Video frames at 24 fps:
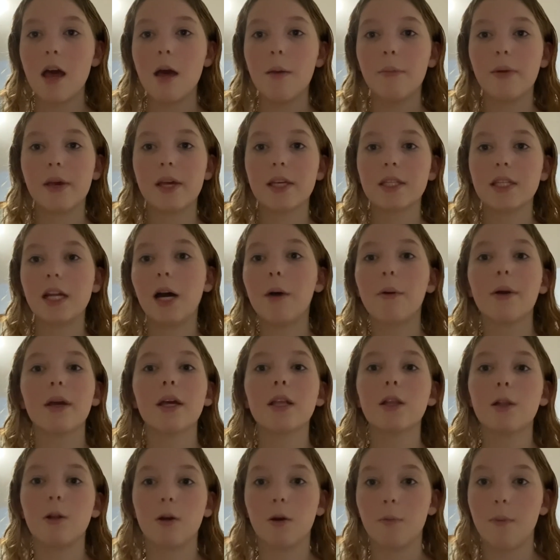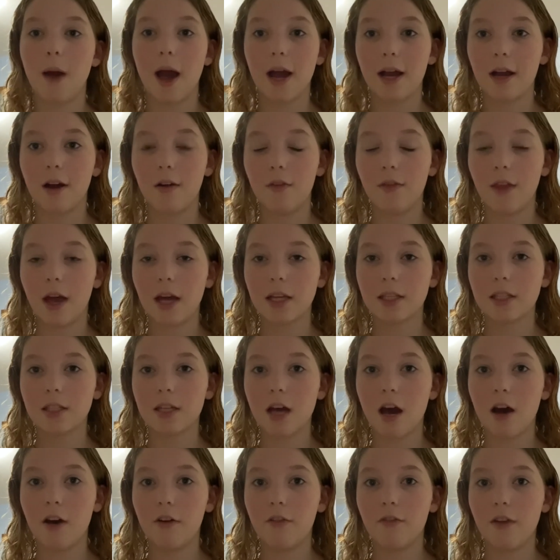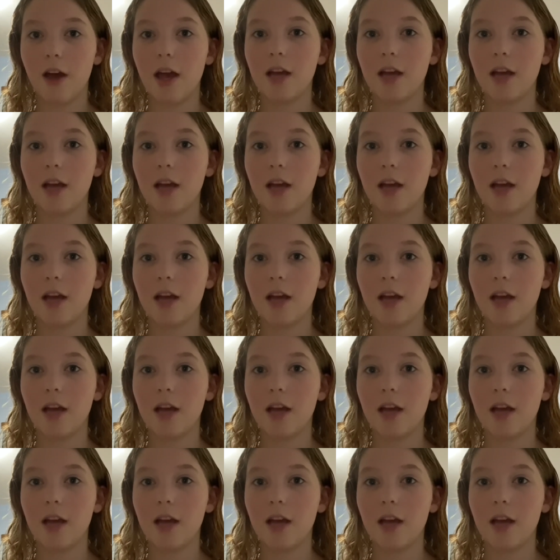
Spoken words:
because now I can look back on that stuff